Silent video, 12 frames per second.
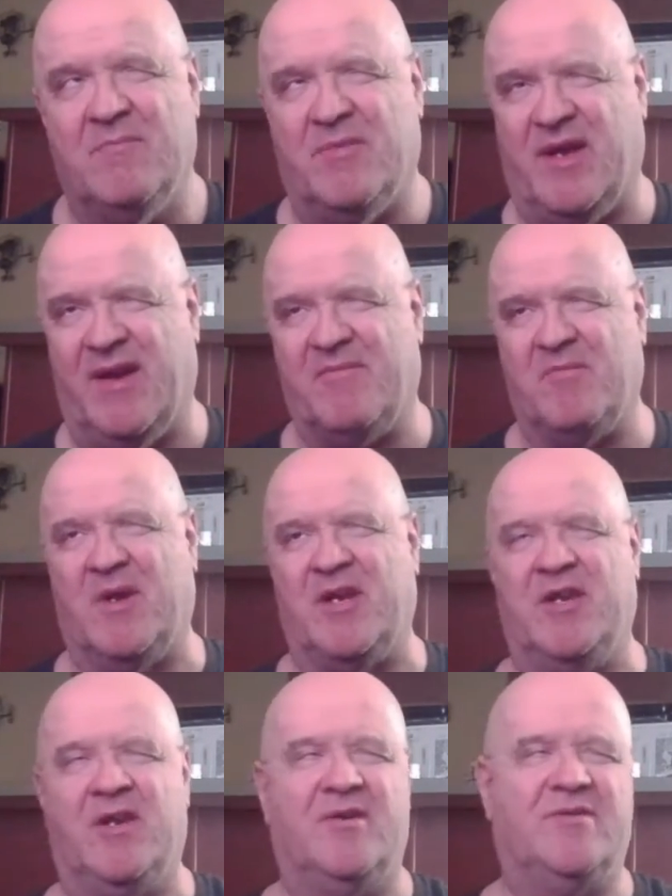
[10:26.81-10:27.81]
But
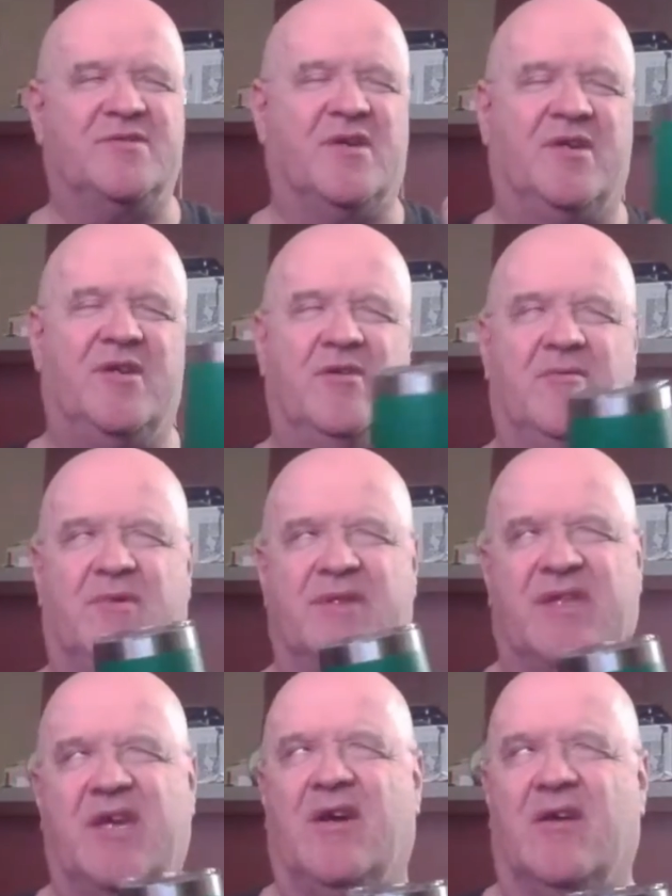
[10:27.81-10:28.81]
everybody knows on here
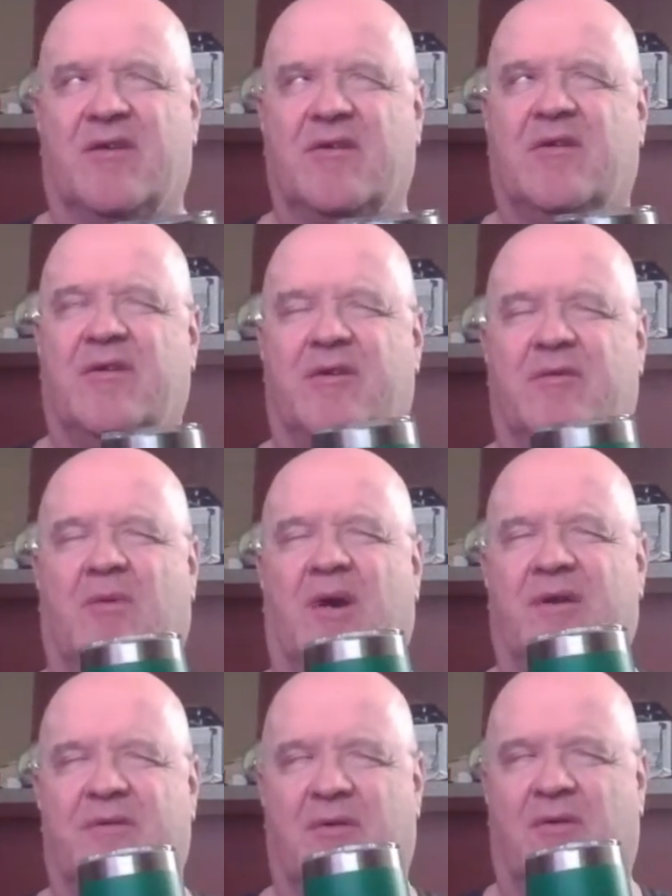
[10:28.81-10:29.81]
what they are,
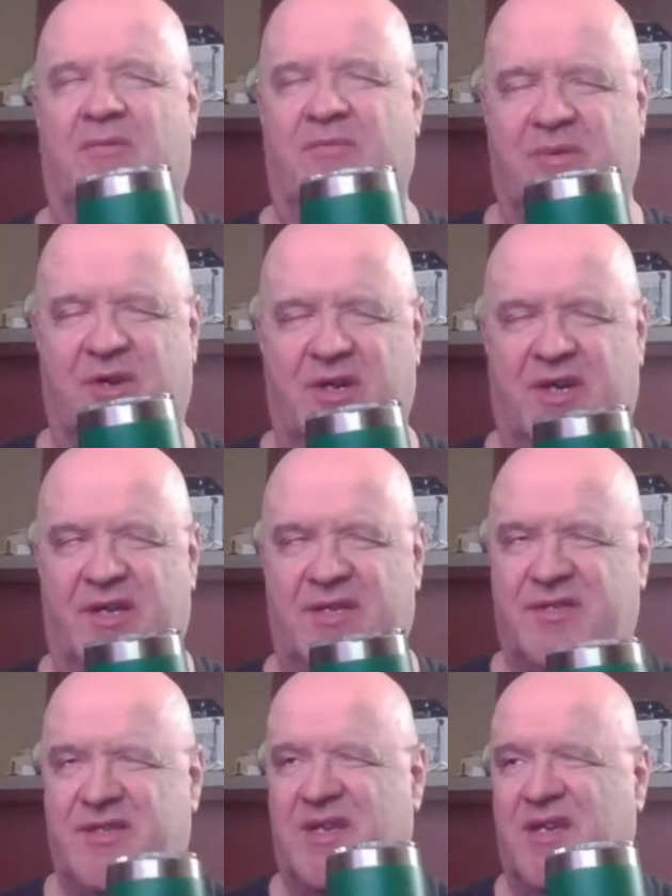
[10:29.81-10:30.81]
Clearwater Home
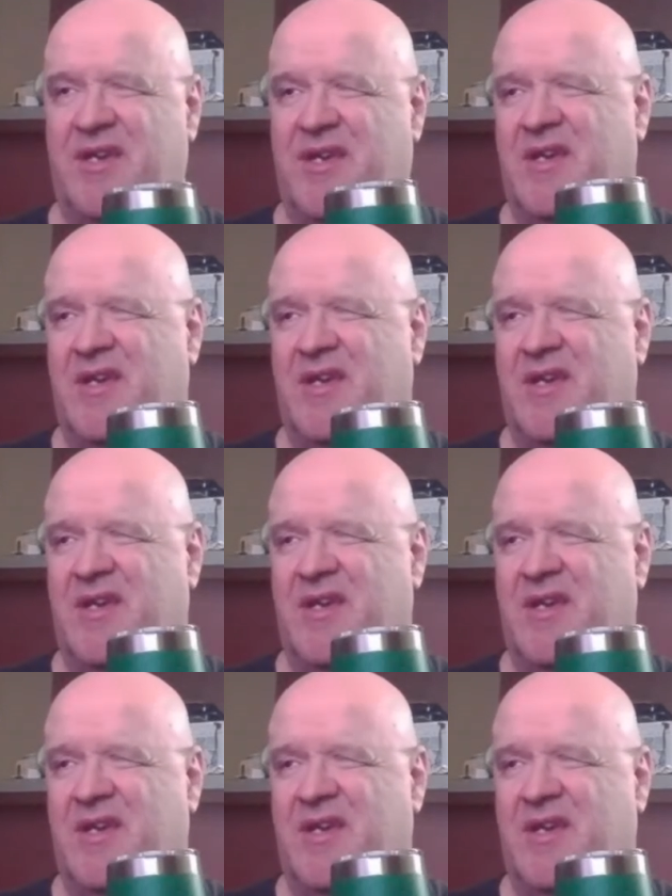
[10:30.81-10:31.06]
Goods.